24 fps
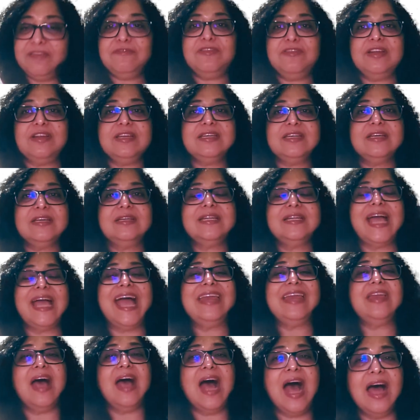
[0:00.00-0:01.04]
filtered
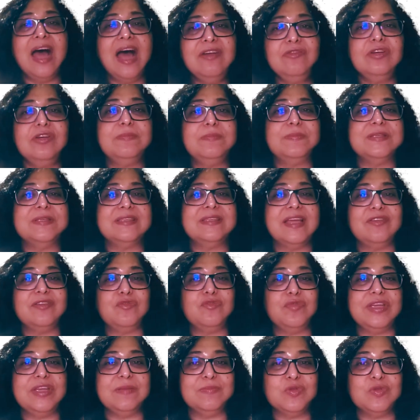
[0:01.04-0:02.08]
and 100%
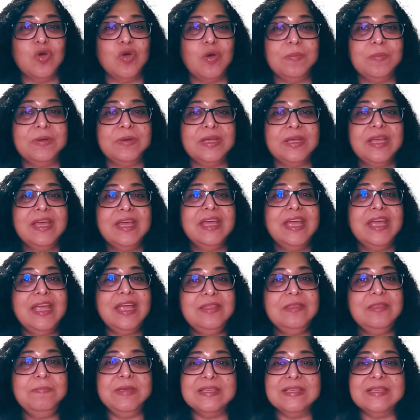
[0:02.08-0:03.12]
reabsorbed
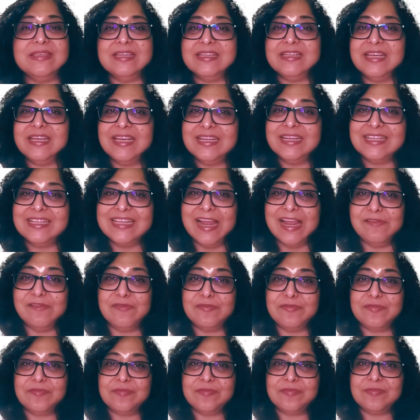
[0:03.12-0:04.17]
in the PCT
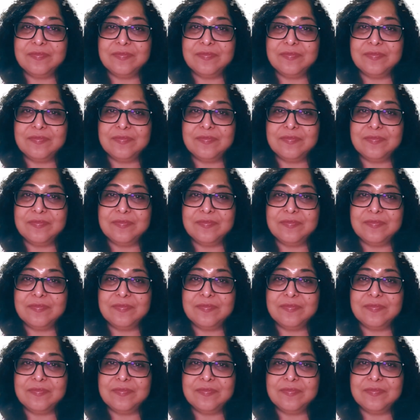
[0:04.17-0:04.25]
itself.